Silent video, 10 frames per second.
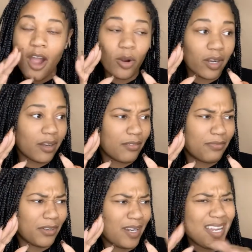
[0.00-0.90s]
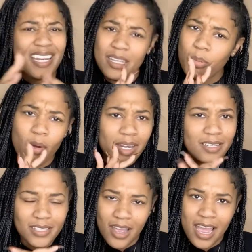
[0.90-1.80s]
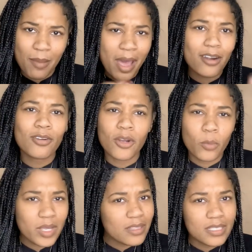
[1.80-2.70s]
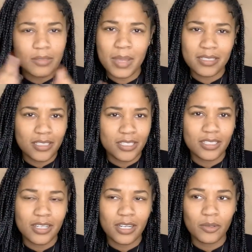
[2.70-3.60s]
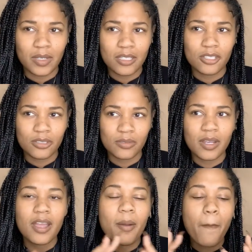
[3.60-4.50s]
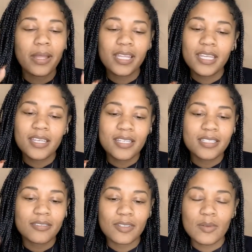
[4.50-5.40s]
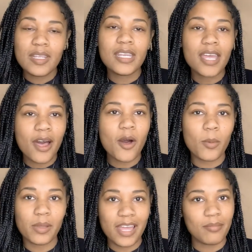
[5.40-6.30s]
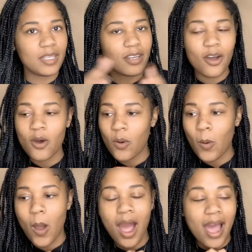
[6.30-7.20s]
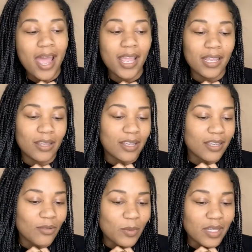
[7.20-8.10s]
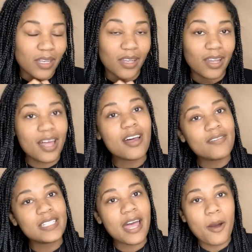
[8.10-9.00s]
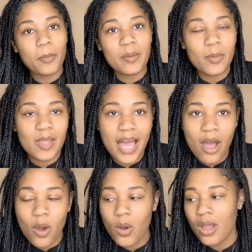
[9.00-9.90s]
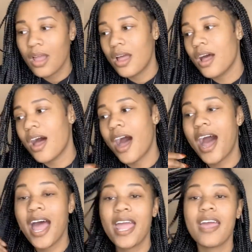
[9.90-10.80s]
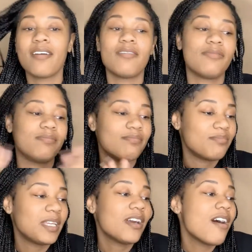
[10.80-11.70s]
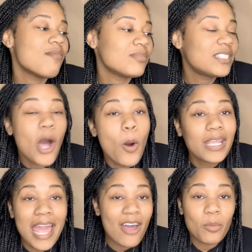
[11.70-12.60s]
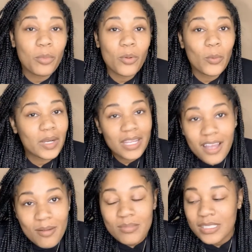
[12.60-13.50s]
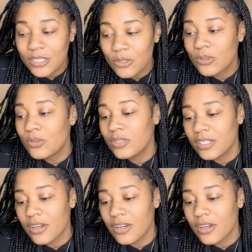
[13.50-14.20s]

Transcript: or for any point in time, I don't know when this message is going to reach you. Please, if you need help, let me know. I would love to help people out. I have become so accountable when it comes to,